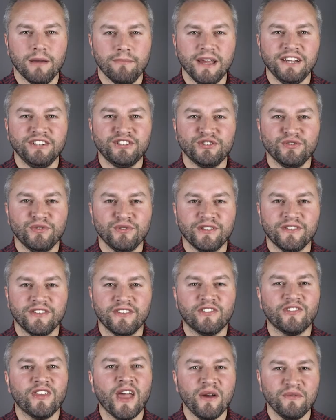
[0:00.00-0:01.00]
Make sure that the
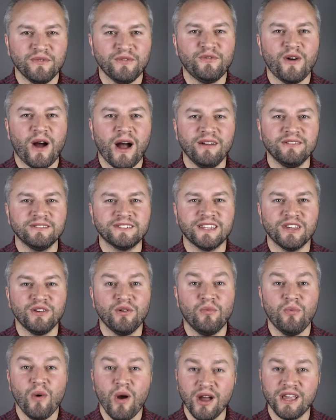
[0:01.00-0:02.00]
sound files that you're
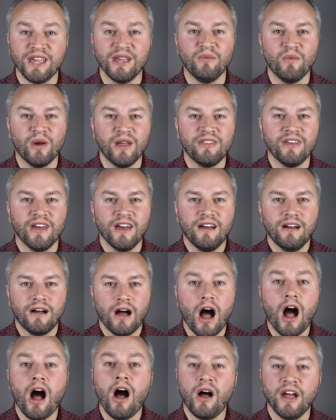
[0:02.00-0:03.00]
working with
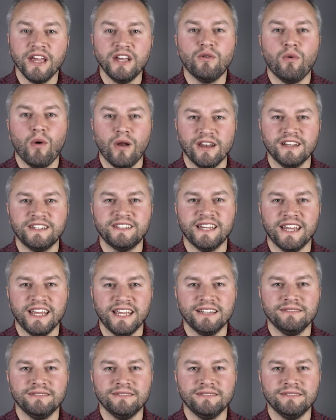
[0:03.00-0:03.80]
are high quality.